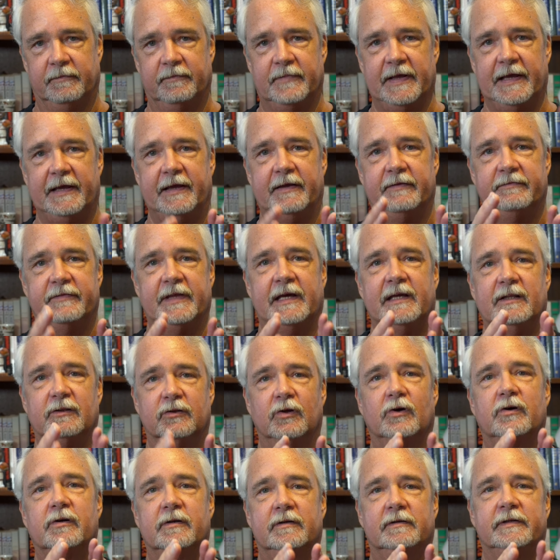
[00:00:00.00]
they
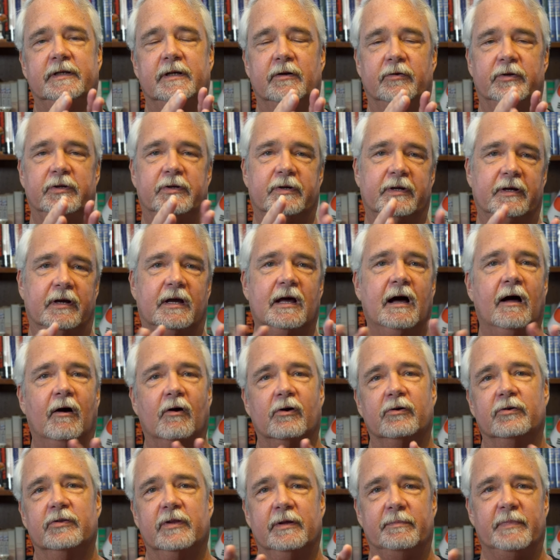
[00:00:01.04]
look, you know, you can
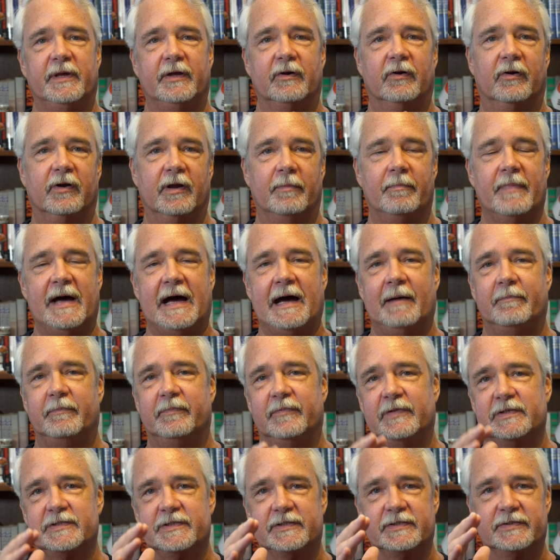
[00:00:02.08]
color them in on a map.
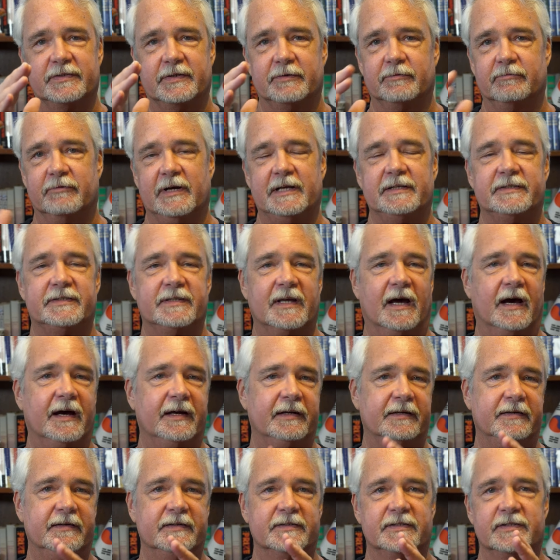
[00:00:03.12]
This is the red
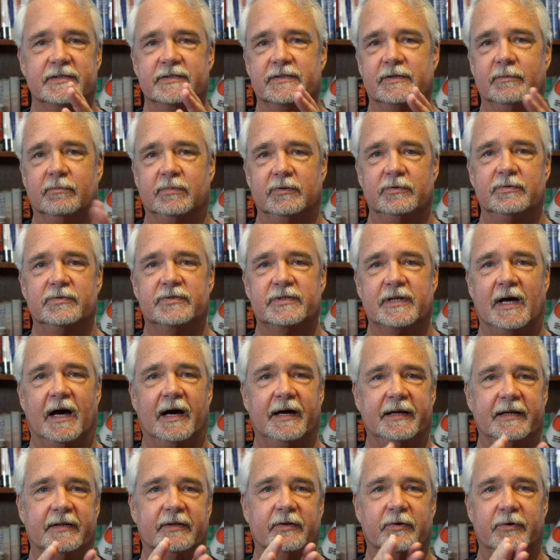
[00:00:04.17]
side and this is the blue
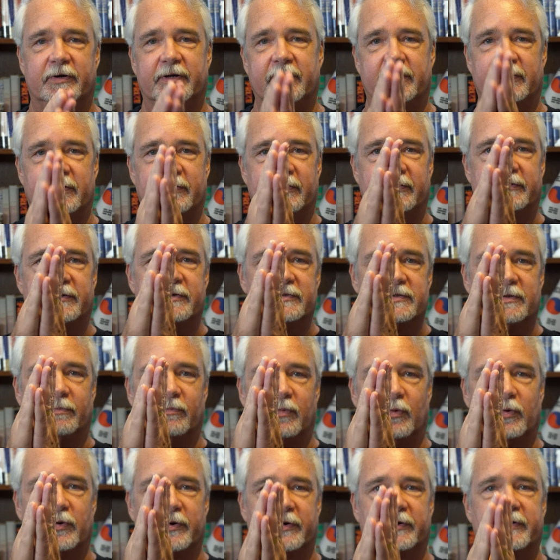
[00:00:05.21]
side, and they're here, and there's a
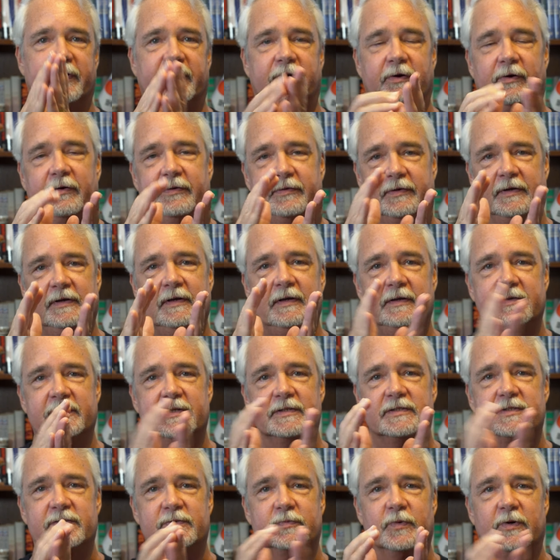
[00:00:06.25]
border here, and
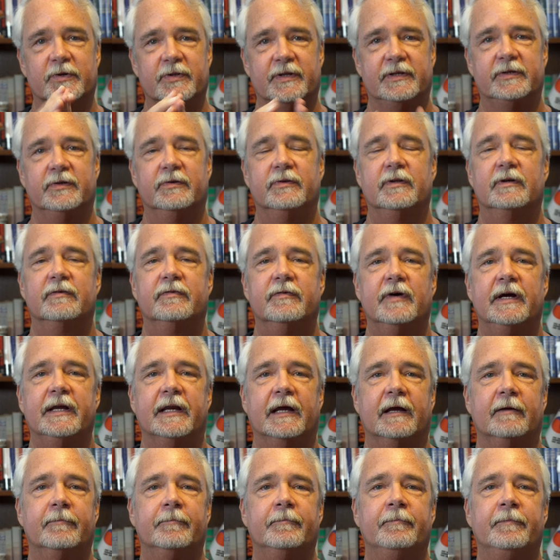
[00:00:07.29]
this is where they do their
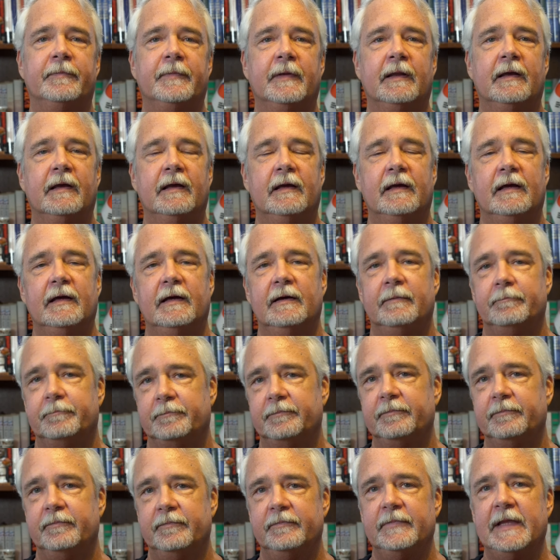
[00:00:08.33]
fighting.
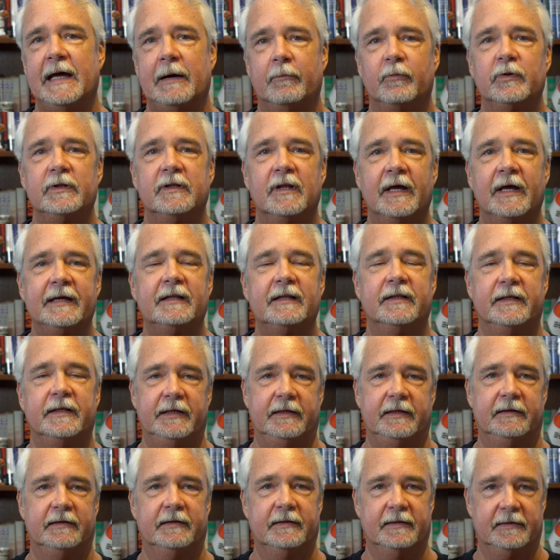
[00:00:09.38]
That would
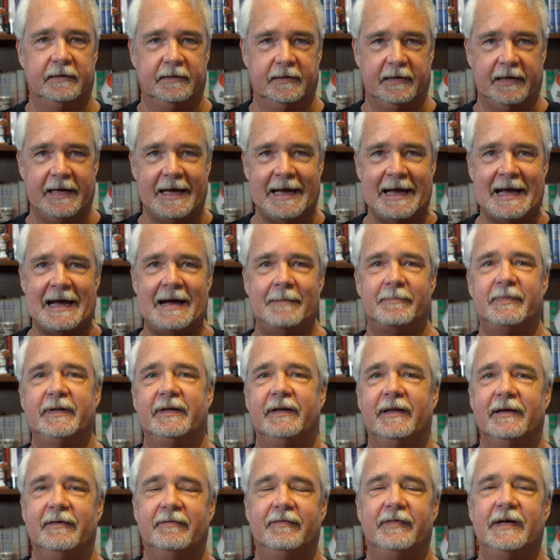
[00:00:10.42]
likely
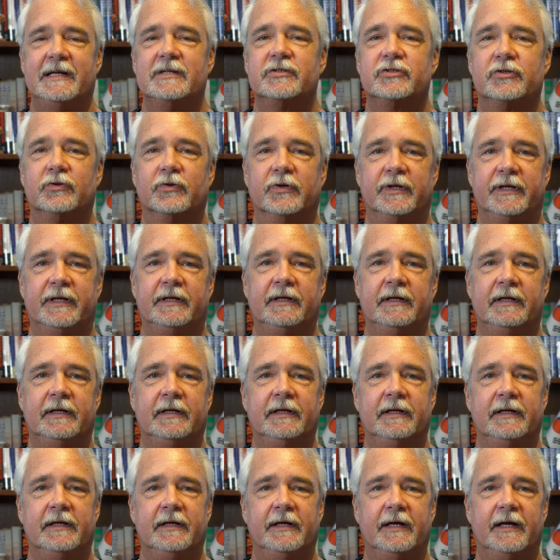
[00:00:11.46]
happen eventually
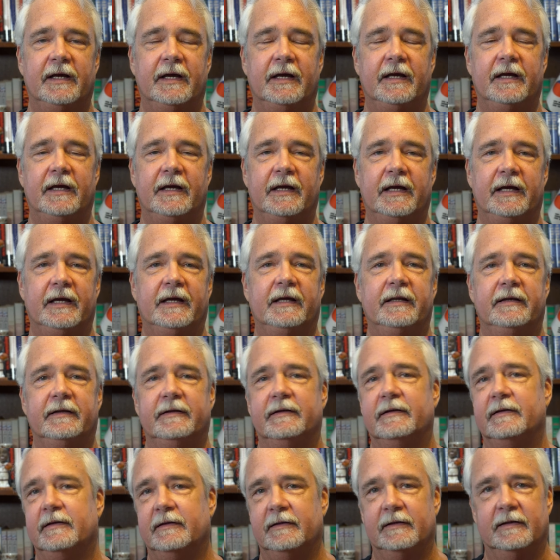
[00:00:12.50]

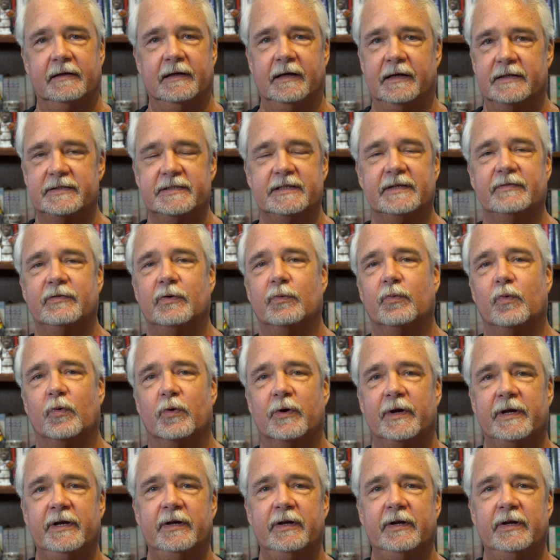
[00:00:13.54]
in a civil war